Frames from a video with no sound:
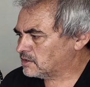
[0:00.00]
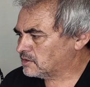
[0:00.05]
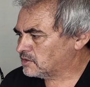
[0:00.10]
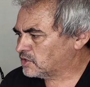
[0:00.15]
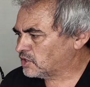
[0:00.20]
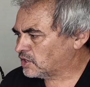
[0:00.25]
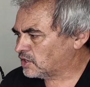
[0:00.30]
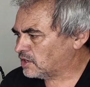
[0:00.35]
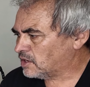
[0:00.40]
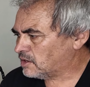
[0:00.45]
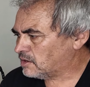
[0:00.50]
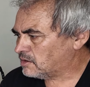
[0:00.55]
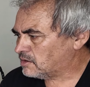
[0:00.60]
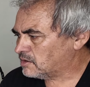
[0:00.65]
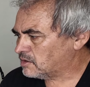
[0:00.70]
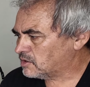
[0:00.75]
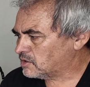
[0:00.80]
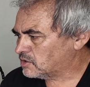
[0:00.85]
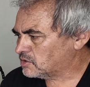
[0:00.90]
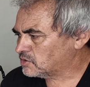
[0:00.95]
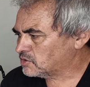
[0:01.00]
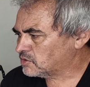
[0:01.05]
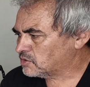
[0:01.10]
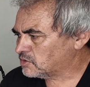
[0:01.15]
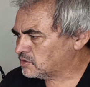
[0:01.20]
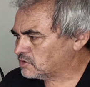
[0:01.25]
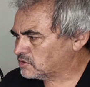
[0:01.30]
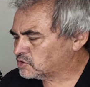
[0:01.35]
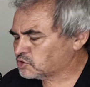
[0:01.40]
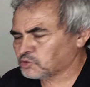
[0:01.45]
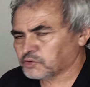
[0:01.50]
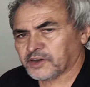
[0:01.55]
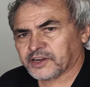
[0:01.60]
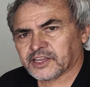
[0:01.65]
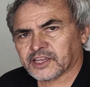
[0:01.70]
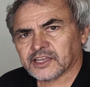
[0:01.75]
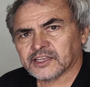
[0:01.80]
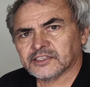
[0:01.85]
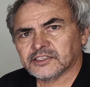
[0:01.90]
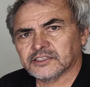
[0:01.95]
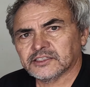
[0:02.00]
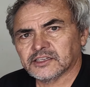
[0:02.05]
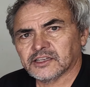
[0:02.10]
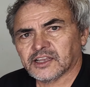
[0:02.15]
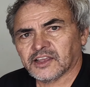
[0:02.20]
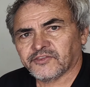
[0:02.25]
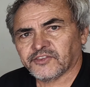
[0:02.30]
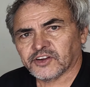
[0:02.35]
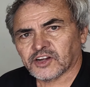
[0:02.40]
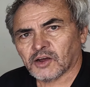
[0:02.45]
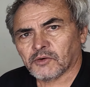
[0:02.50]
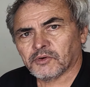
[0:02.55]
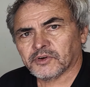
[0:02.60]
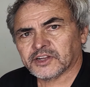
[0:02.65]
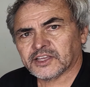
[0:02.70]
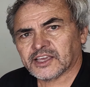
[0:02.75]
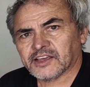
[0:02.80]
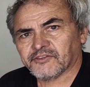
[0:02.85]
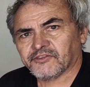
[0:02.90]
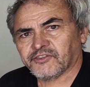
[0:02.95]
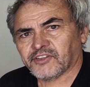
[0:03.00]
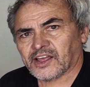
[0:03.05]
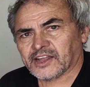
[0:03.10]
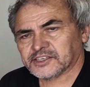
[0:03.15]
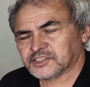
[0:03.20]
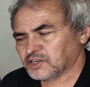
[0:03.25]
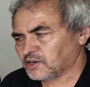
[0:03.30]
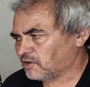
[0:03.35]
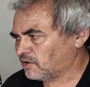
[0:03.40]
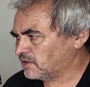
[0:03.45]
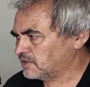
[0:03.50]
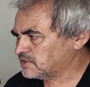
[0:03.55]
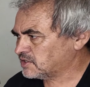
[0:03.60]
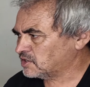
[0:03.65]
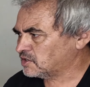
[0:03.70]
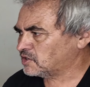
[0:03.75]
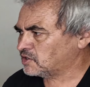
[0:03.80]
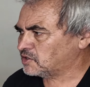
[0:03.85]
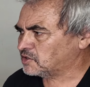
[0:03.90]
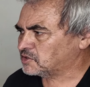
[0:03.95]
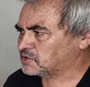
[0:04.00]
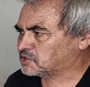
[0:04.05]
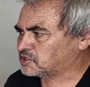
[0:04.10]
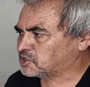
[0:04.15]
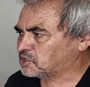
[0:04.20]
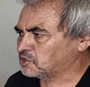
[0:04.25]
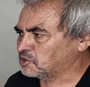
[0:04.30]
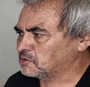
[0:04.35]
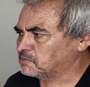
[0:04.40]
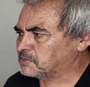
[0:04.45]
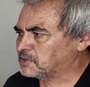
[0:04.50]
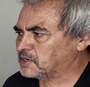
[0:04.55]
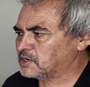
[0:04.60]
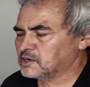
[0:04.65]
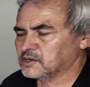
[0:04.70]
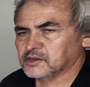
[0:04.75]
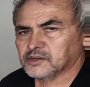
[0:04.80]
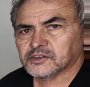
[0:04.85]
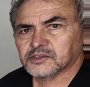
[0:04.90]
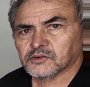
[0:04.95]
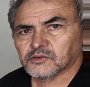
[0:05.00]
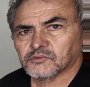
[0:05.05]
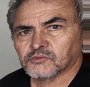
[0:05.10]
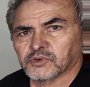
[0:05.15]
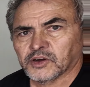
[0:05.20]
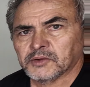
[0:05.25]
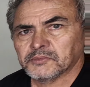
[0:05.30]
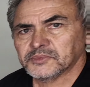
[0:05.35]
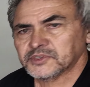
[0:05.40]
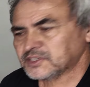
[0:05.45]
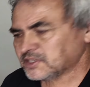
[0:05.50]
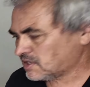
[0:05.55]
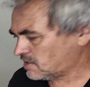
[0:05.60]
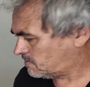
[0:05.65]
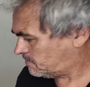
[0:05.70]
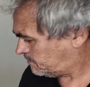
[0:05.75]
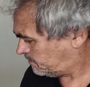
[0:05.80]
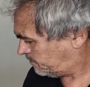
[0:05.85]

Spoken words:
The trick is, if you don't want to get flat tires and you use tubed rims,